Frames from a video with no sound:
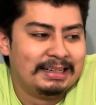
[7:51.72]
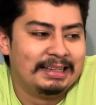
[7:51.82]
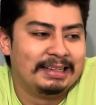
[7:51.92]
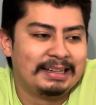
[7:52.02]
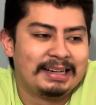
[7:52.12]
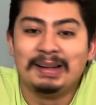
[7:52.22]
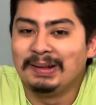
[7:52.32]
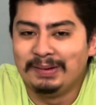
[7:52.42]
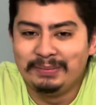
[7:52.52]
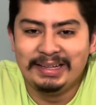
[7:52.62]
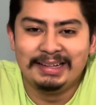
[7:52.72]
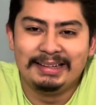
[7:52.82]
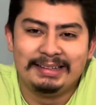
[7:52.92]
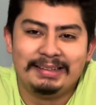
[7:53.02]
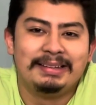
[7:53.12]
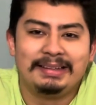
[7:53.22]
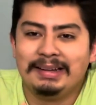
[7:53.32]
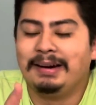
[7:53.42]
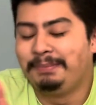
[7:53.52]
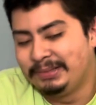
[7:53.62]
and then columbia and
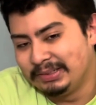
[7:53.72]
up